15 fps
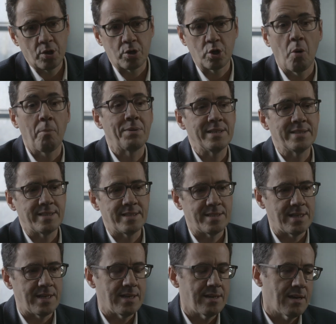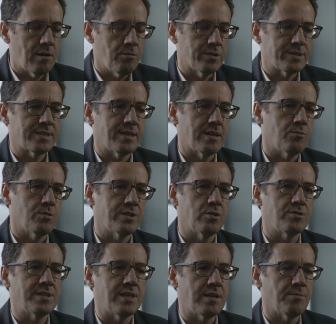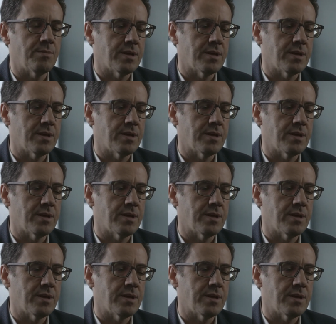complicity, I will say, with the team.